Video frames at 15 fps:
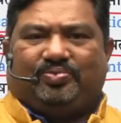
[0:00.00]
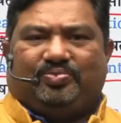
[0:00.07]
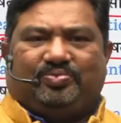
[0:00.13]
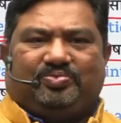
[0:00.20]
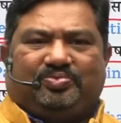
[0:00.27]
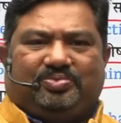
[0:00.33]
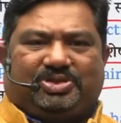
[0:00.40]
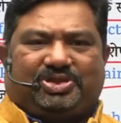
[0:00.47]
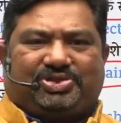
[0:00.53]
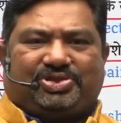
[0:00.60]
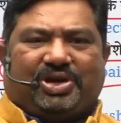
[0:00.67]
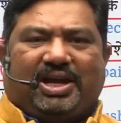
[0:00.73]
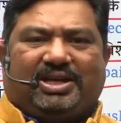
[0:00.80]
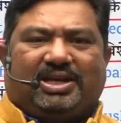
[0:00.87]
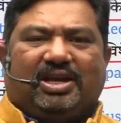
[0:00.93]

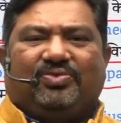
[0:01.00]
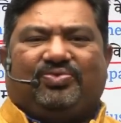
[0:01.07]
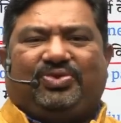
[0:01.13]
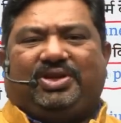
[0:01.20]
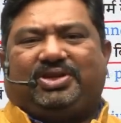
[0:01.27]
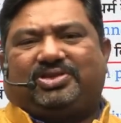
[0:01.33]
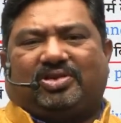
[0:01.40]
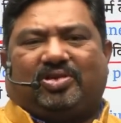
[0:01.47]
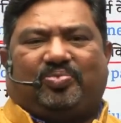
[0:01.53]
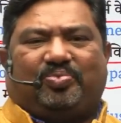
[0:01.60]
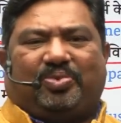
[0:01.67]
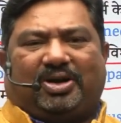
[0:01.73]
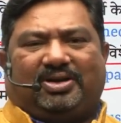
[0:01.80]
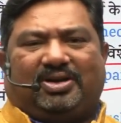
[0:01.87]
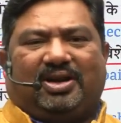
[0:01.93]
striking feature of
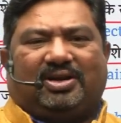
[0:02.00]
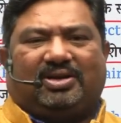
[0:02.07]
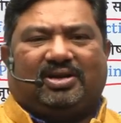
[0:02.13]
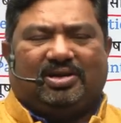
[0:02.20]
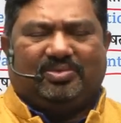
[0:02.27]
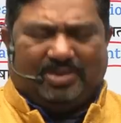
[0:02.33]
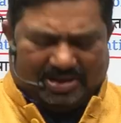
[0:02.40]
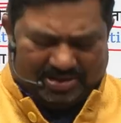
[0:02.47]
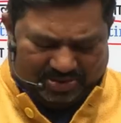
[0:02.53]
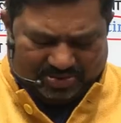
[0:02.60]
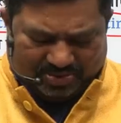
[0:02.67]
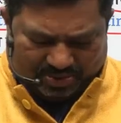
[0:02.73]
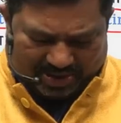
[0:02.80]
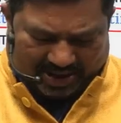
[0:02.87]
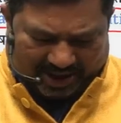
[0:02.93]
Patna Kalam. As you
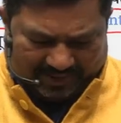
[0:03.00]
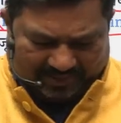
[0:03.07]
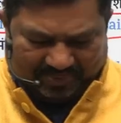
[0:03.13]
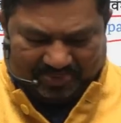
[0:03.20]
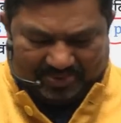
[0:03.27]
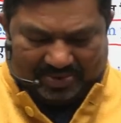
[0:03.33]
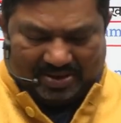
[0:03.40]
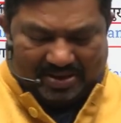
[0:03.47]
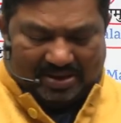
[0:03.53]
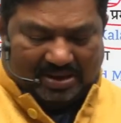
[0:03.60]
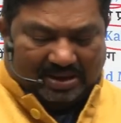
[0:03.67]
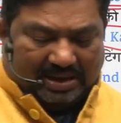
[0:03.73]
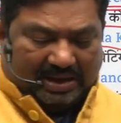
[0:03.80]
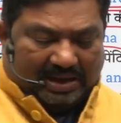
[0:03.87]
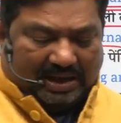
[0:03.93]
know that,
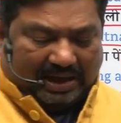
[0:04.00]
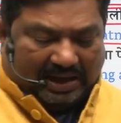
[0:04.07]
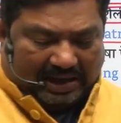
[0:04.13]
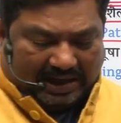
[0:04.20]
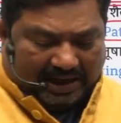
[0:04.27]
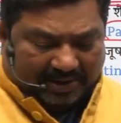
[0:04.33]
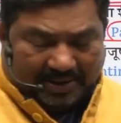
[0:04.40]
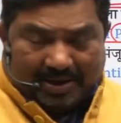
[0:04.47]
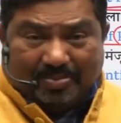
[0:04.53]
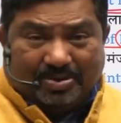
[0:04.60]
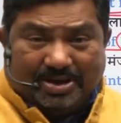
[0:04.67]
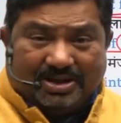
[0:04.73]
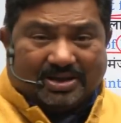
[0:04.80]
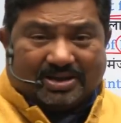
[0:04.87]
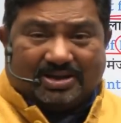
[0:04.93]
every
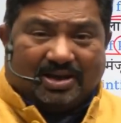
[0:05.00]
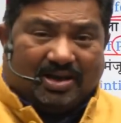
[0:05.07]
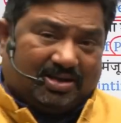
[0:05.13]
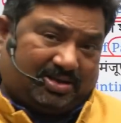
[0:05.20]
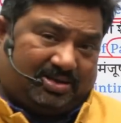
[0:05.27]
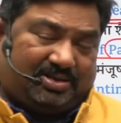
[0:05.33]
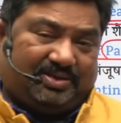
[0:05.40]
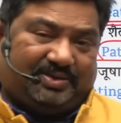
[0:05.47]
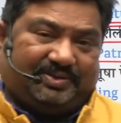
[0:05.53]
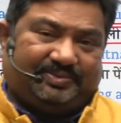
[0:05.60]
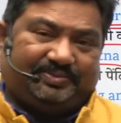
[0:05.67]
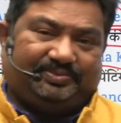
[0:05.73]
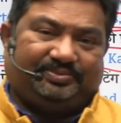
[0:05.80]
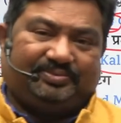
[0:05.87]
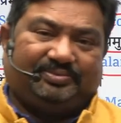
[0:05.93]
year they ask.
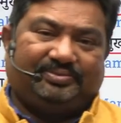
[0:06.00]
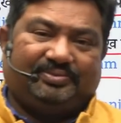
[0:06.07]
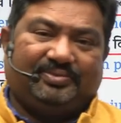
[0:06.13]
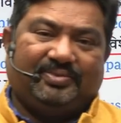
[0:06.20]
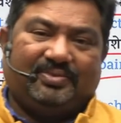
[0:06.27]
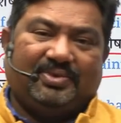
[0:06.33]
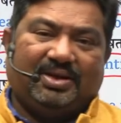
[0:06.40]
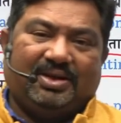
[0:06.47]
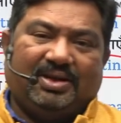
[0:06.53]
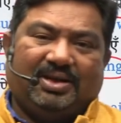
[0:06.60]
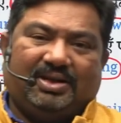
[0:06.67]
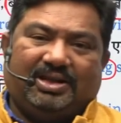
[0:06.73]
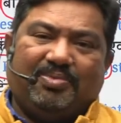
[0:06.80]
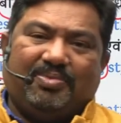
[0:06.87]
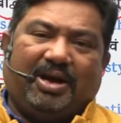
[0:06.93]

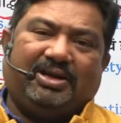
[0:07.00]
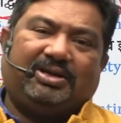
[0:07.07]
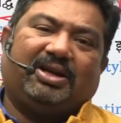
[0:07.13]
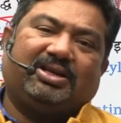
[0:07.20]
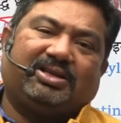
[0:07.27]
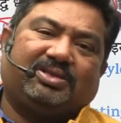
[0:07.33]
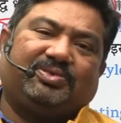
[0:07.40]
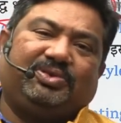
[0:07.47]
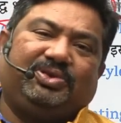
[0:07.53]
They might ask you